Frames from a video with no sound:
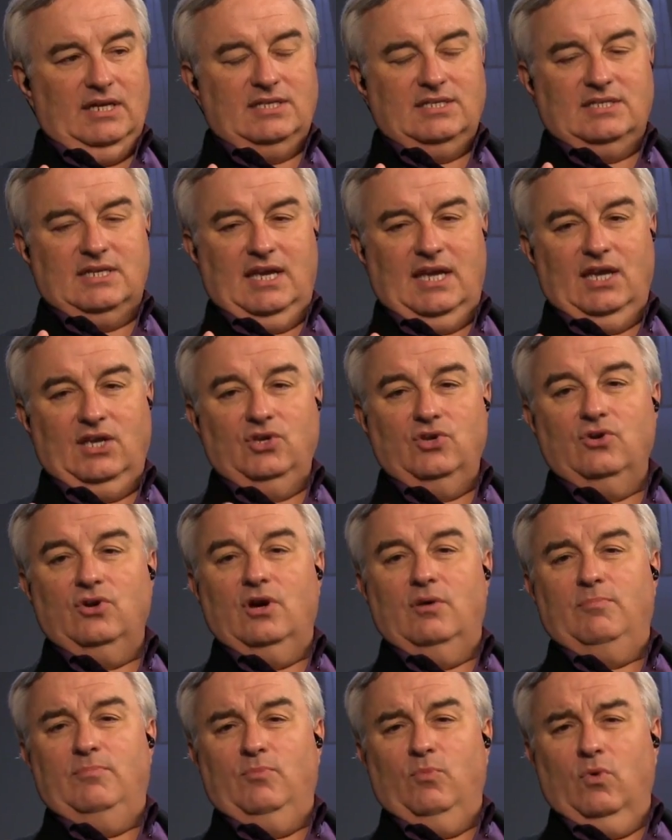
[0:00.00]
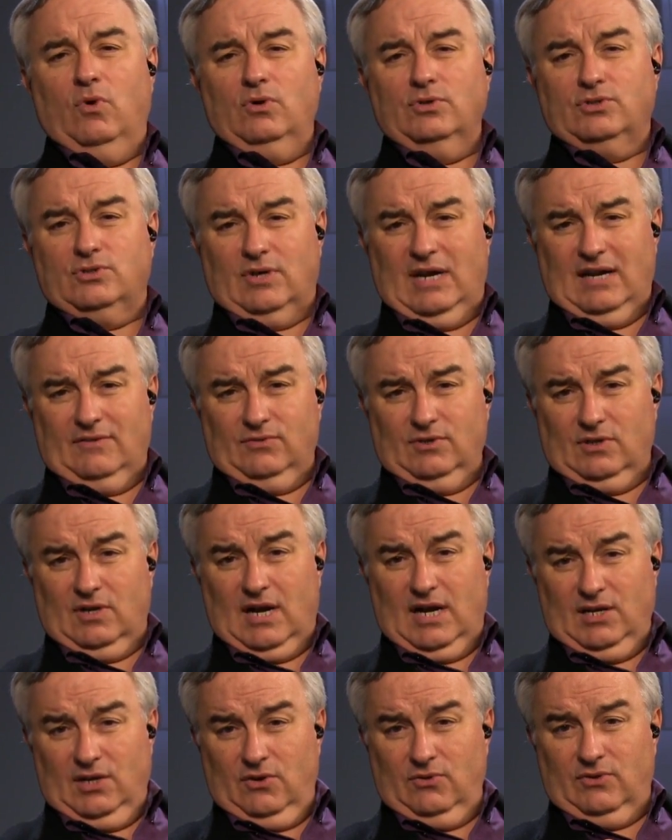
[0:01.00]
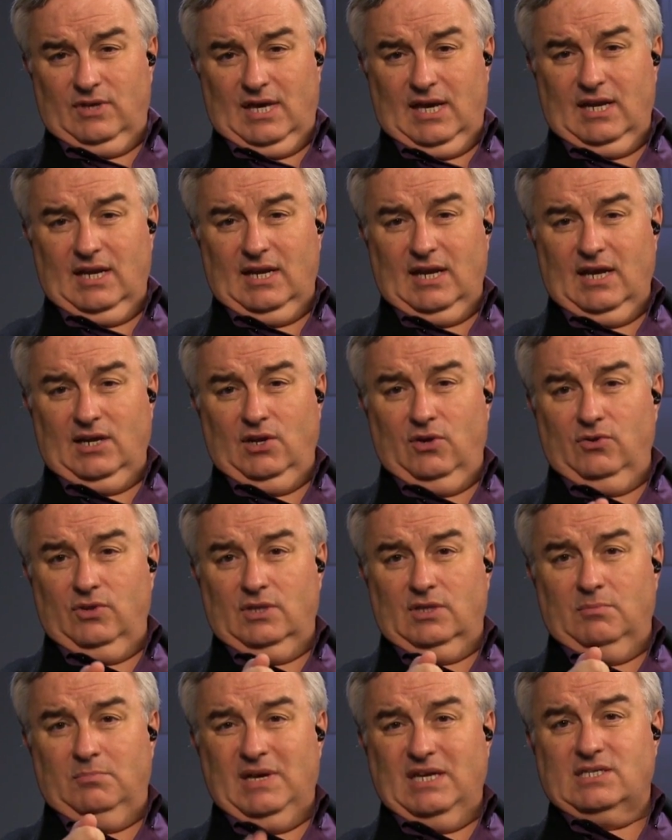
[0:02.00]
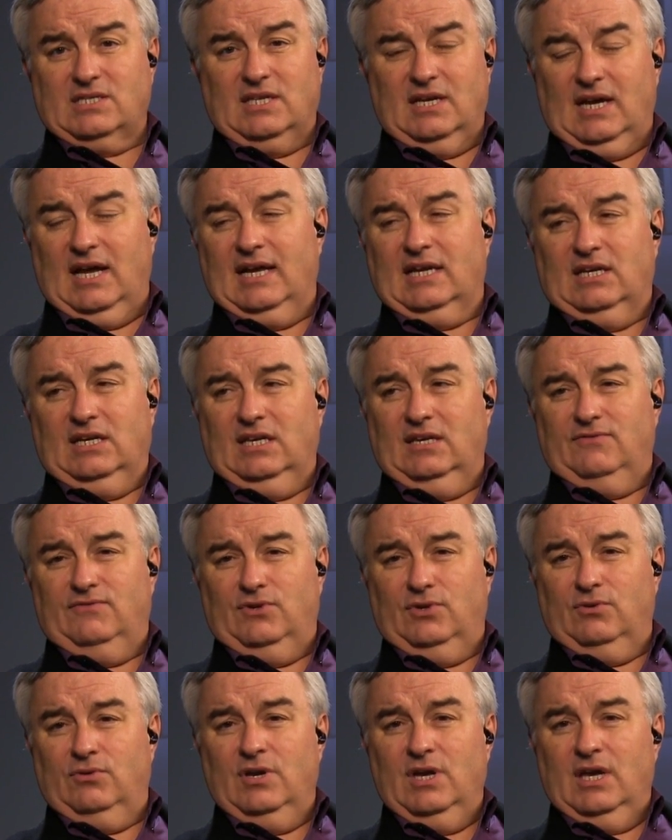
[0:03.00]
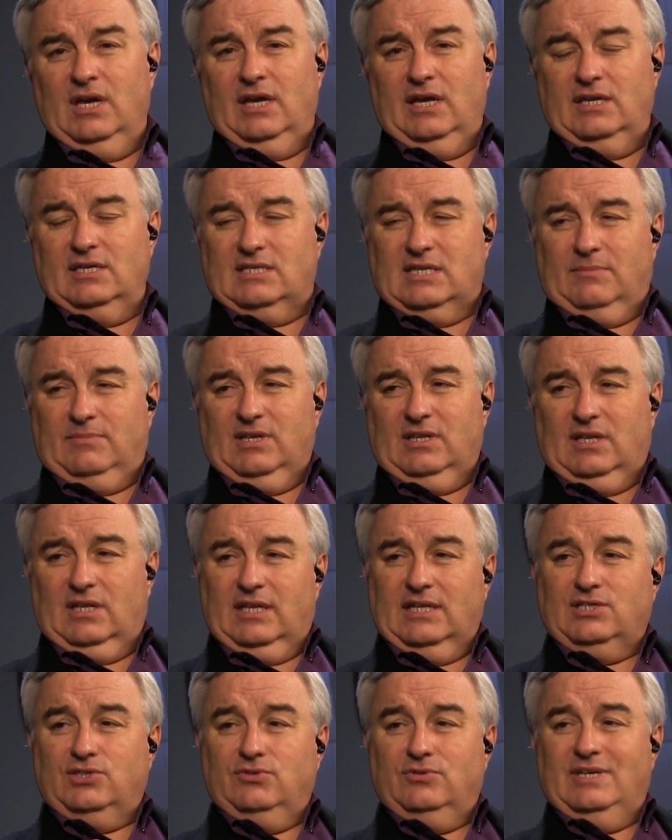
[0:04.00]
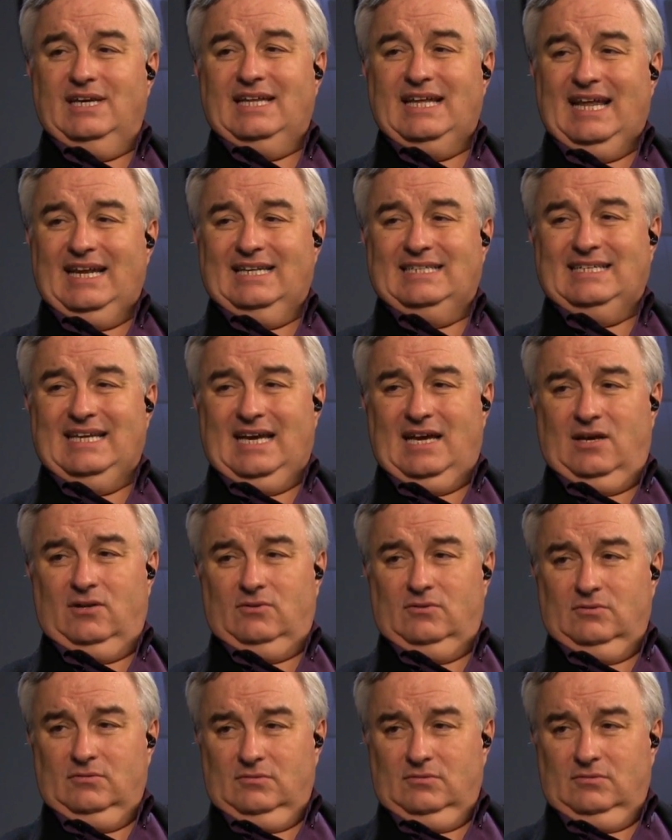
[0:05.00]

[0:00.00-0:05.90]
Right. It's saying you're a world traveler. I know that, and I know that the best thing I could give you is something that lets you get out of town.